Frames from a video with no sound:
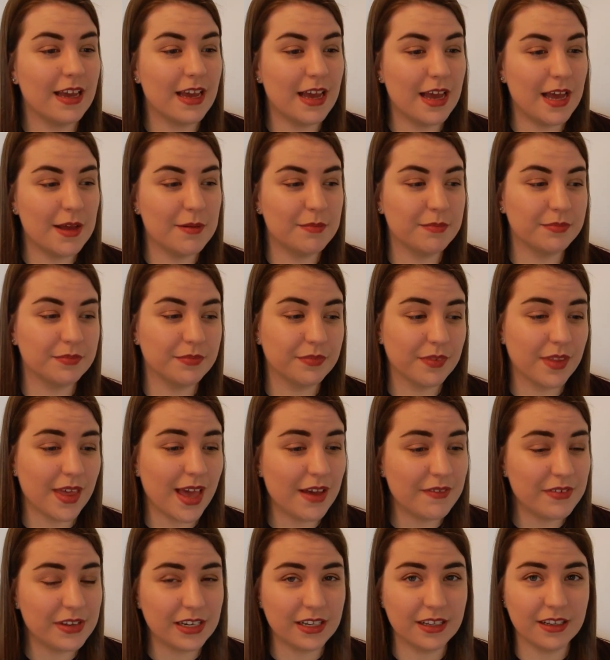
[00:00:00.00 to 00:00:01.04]

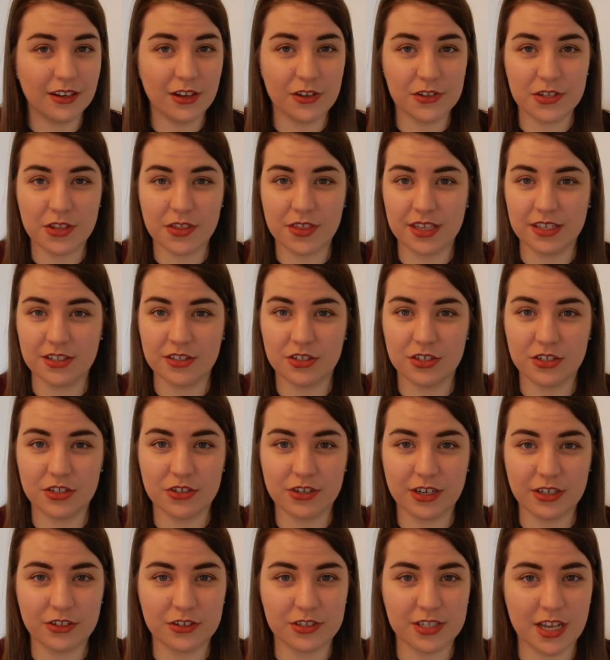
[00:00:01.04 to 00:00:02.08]
Having lots of things to
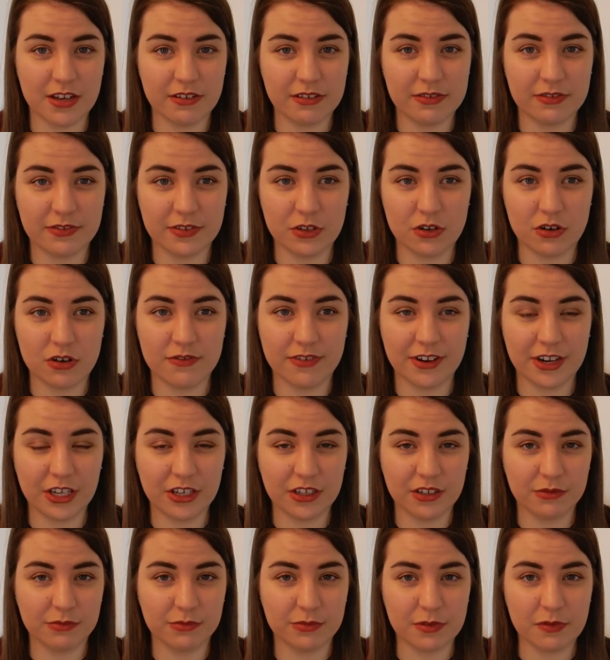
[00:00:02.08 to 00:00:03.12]
distract yourself if you're not very
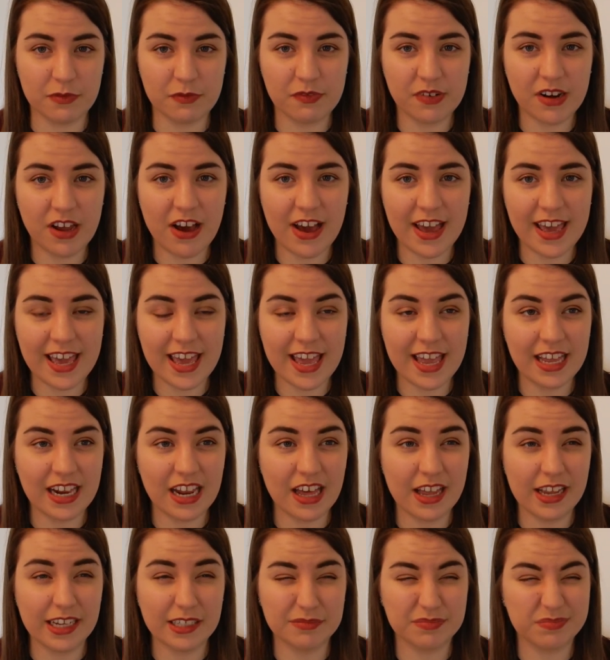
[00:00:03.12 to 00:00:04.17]
good with flying.
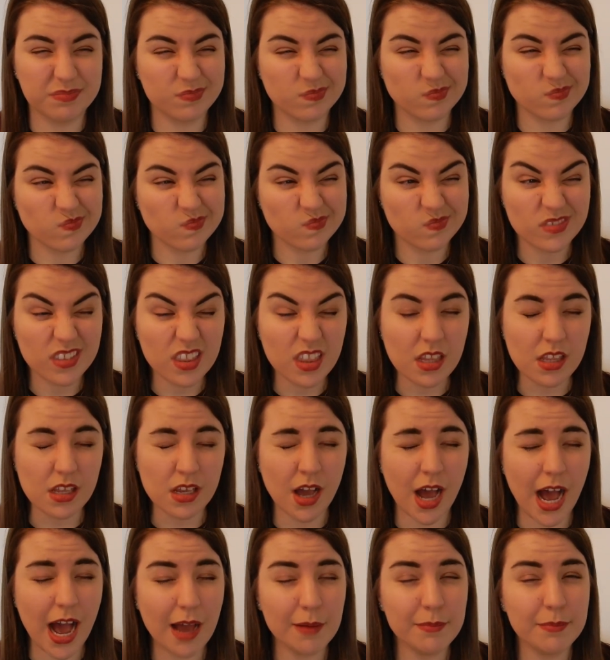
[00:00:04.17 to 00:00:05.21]
Like,
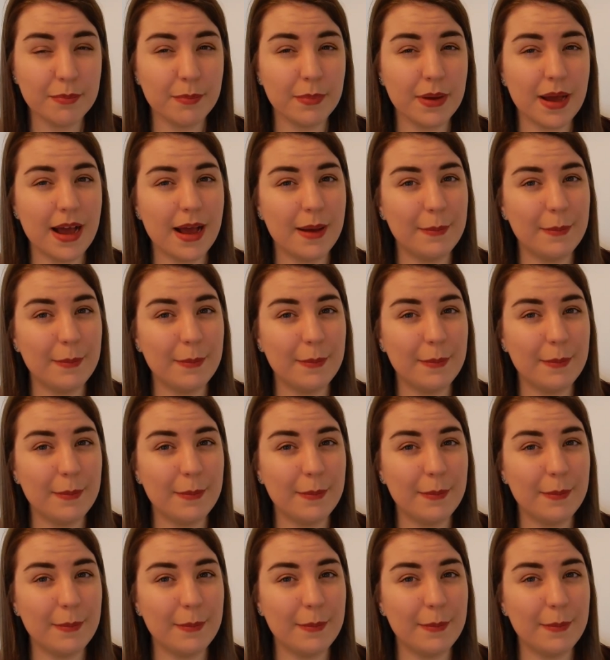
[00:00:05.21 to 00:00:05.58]
I'm